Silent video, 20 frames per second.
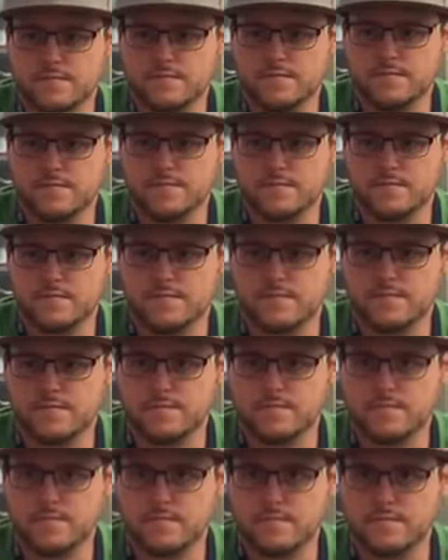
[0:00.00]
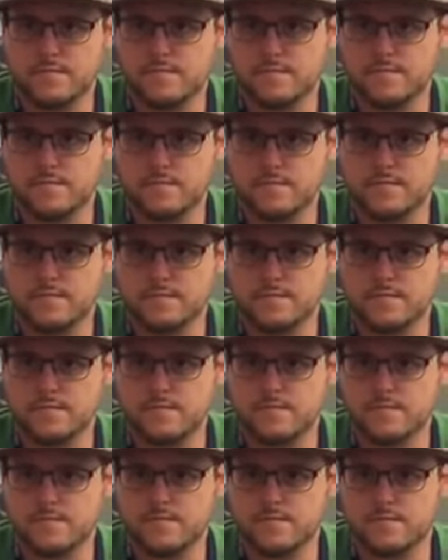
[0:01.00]

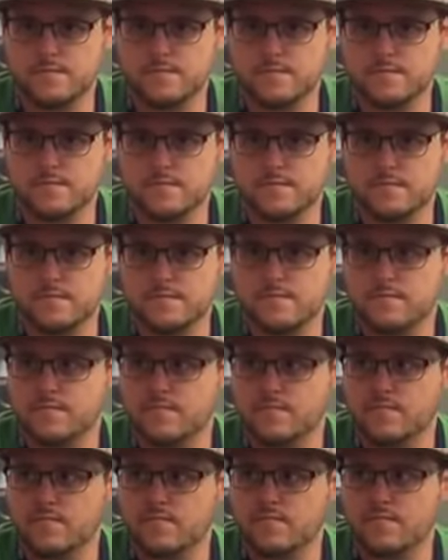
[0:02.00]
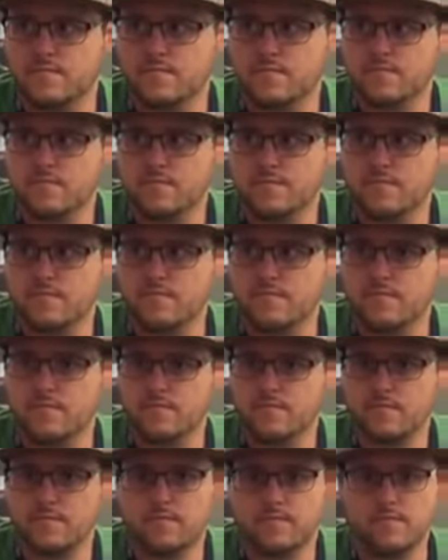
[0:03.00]

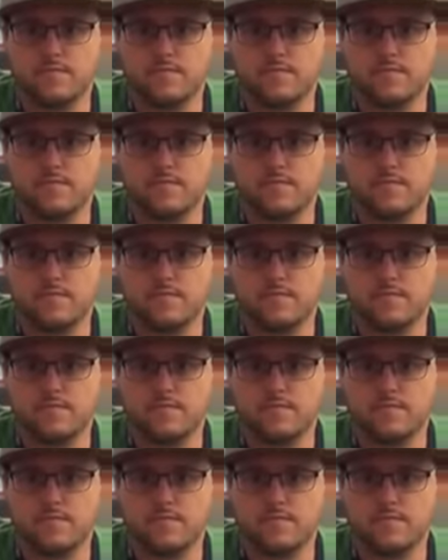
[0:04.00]
The person shown says nothing.